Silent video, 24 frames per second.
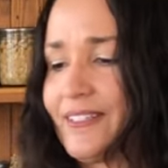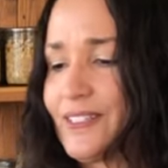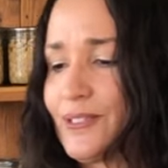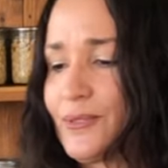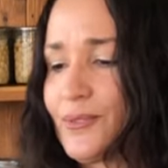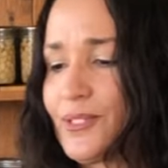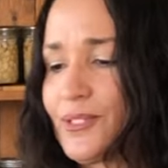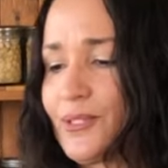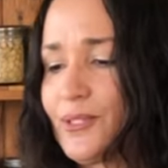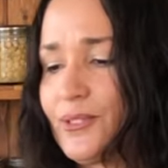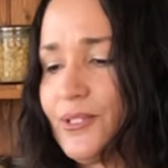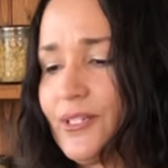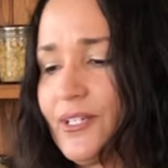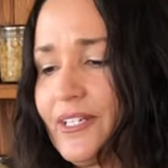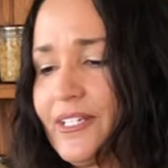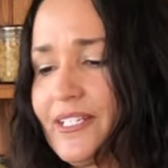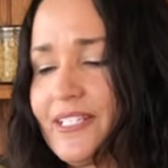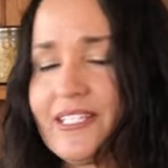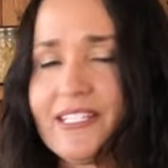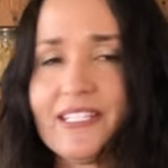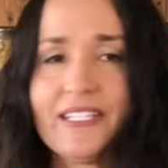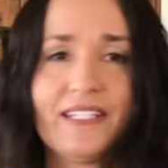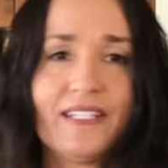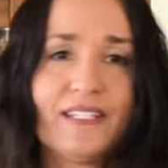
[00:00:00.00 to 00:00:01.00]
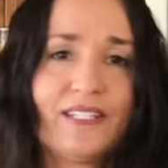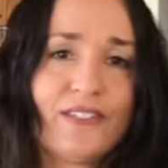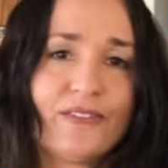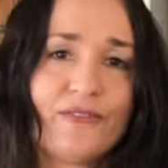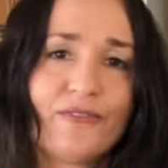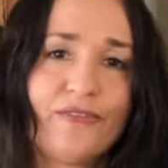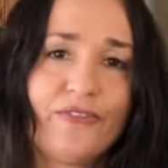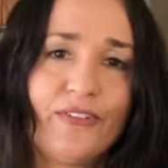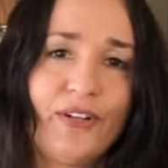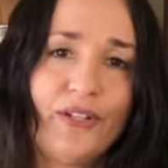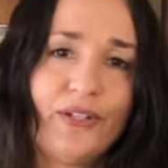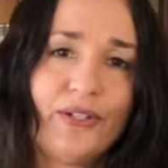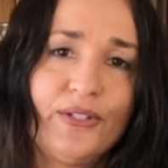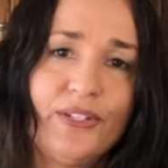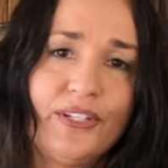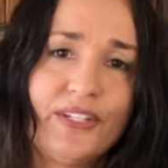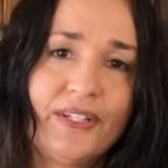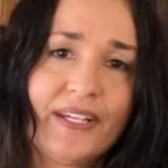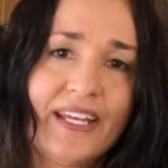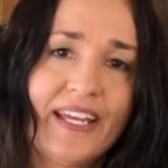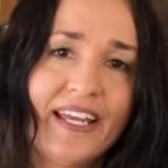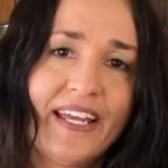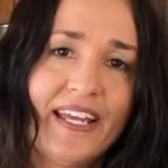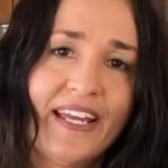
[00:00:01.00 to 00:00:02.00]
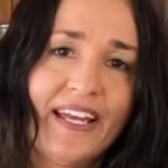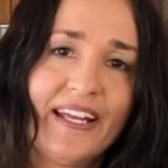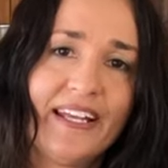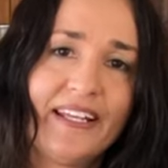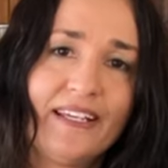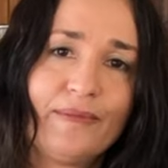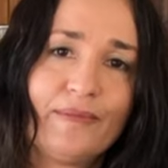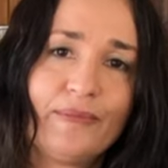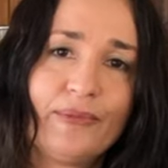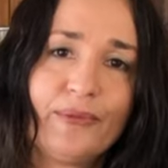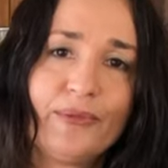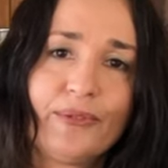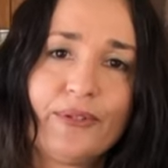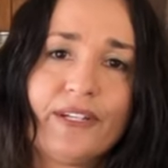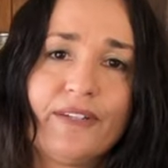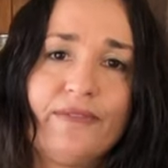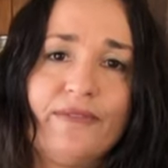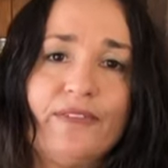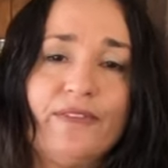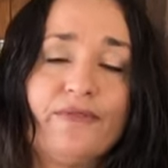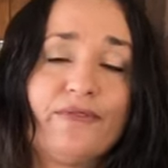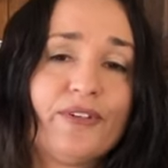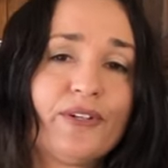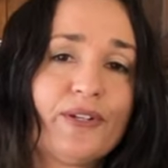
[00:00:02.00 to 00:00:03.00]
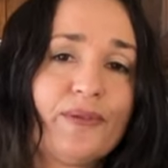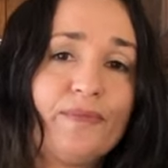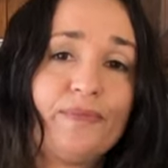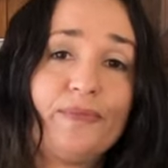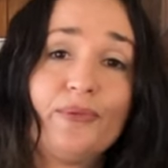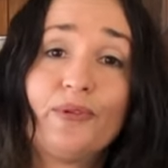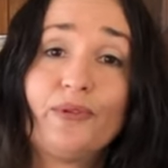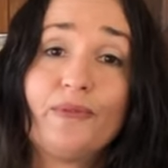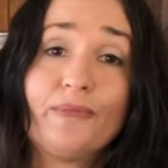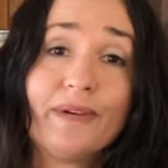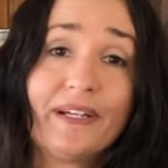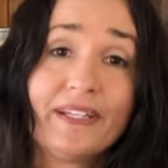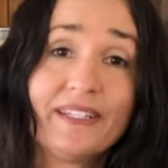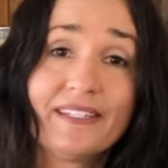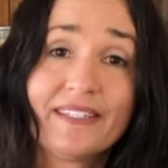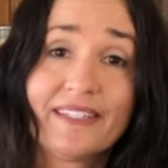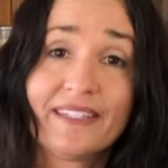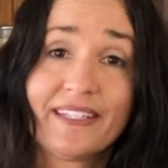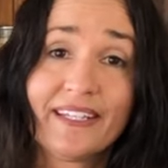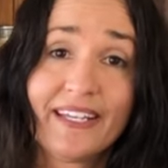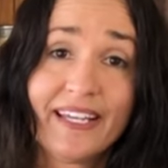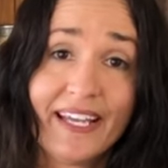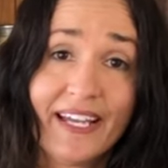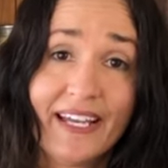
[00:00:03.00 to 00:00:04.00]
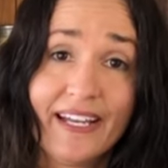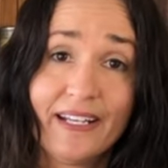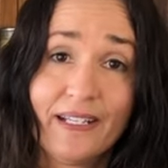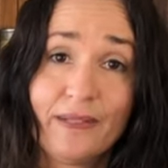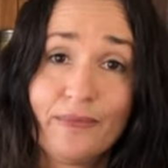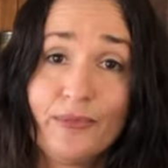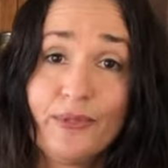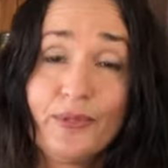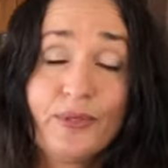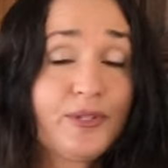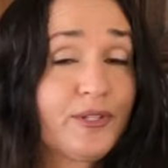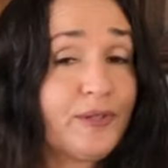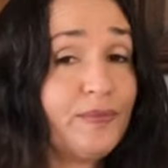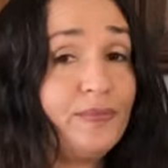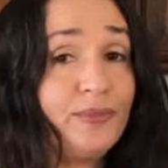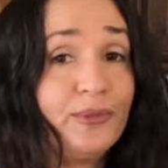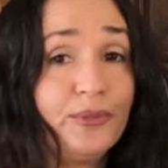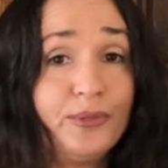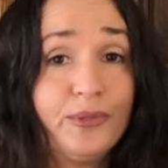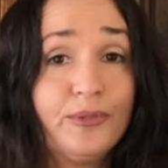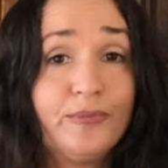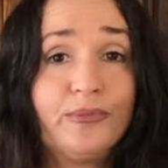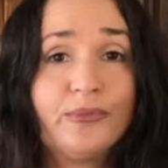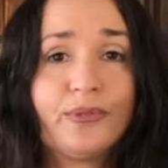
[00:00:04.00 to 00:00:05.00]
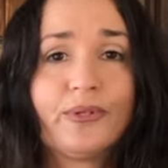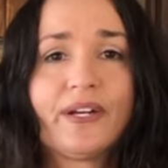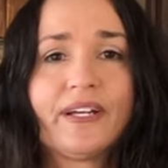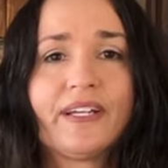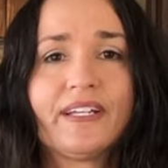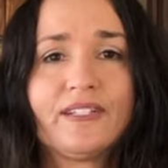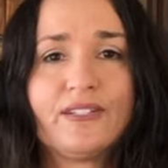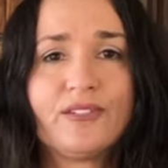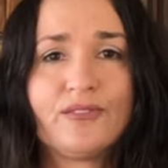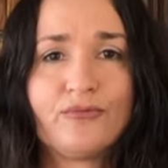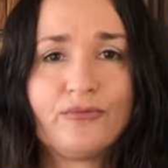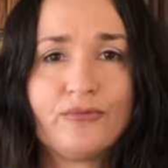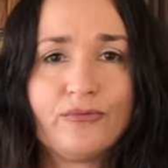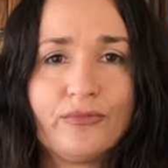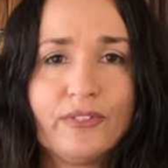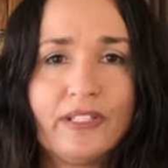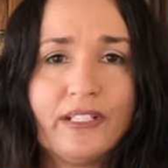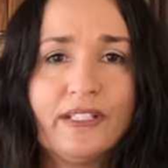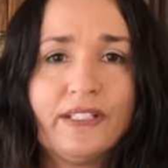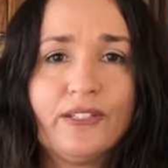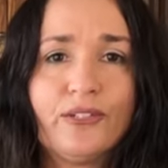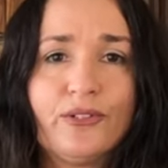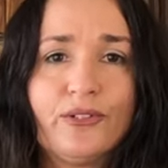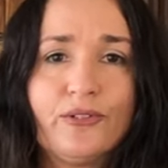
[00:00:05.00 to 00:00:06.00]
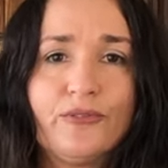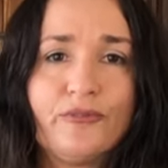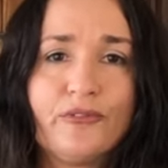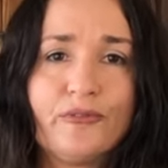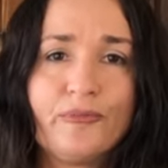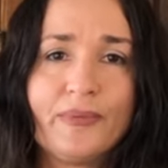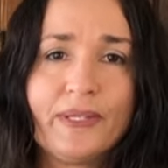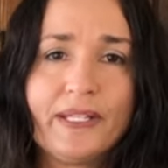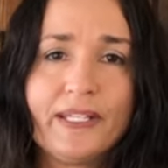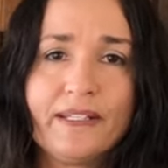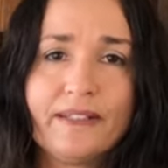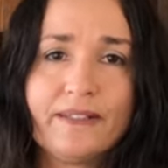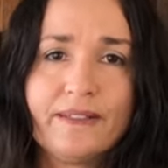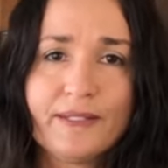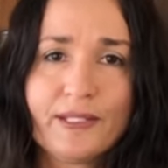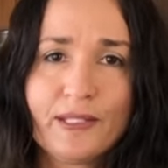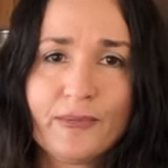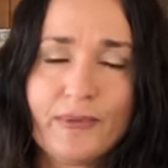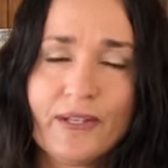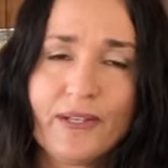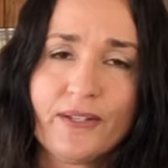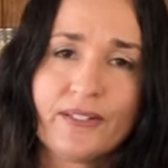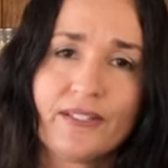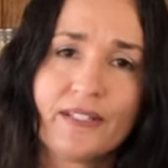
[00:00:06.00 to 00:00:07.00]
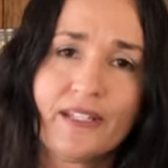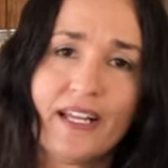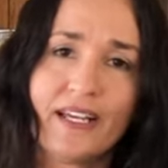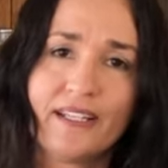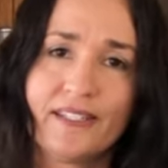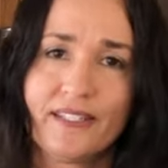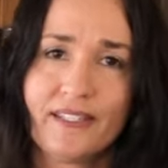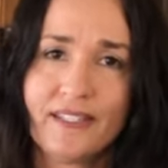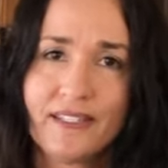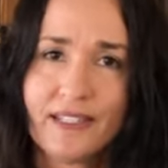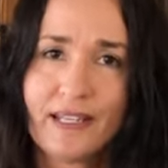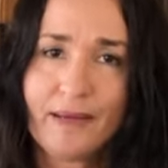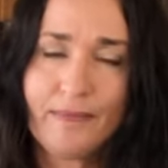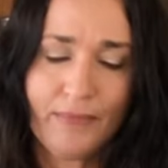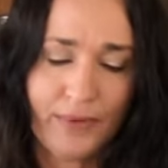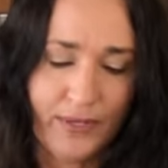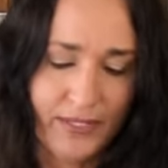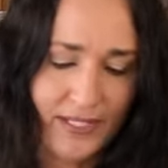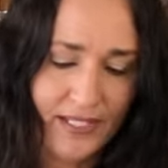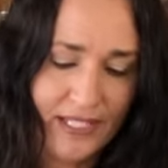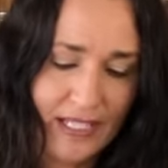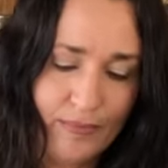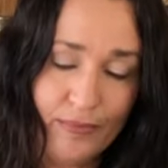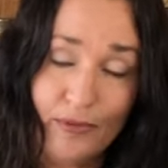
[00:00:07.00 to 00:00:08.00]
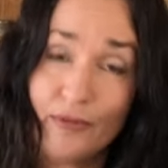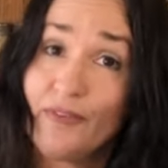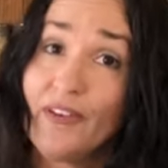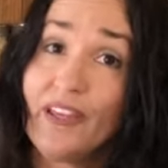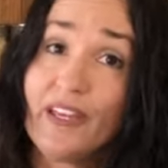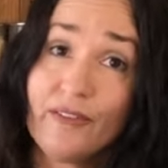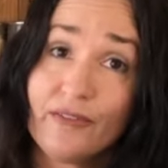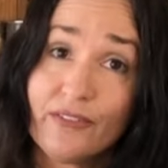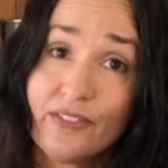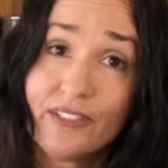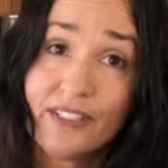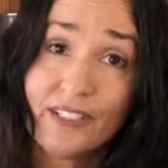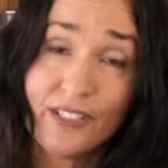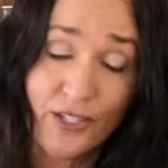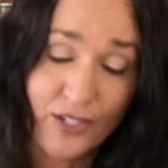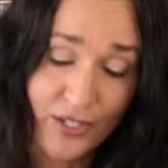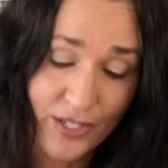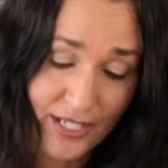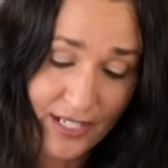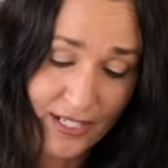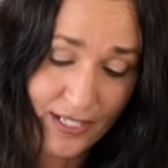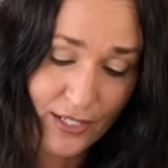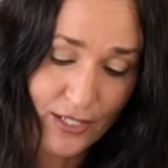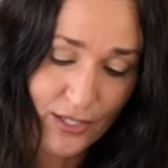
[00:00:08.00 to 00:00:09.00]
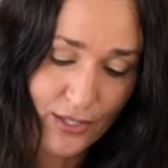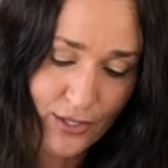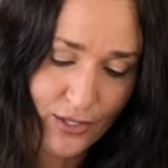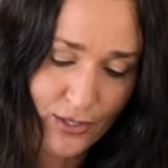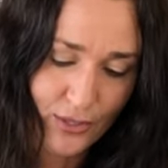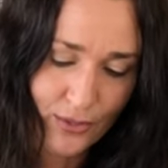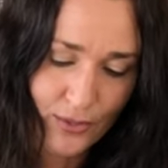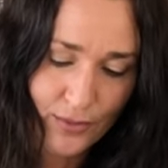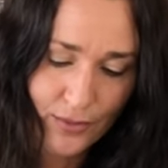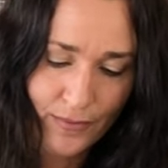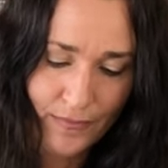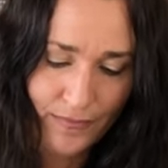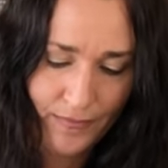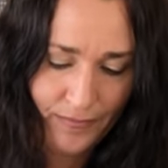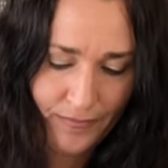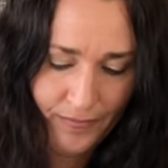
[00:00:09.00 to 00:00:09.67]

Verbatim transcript: so it's a good idea to follow your canning book. If you've got a ball mason canning book, the blue book is really good for beginners because it has step by step of everything you need to do.